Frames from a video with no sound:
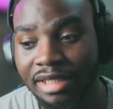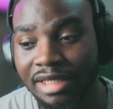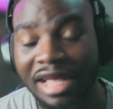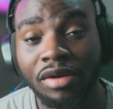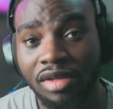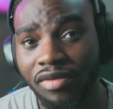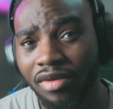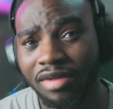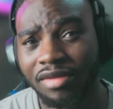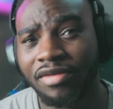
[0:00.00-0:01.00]
And I could have
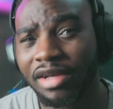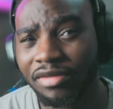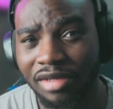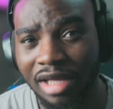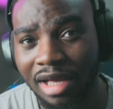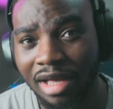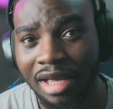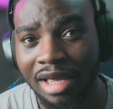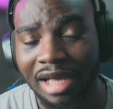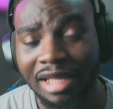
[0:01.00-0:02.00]
qualified for that,
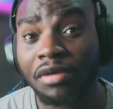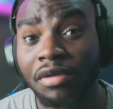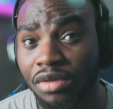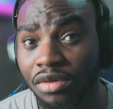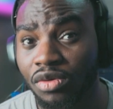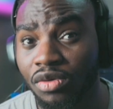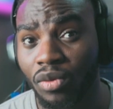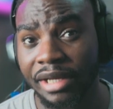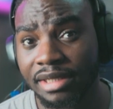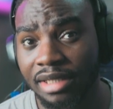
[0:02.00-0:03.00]
and I was told to
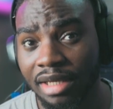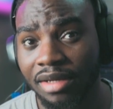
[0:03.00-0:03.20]
wait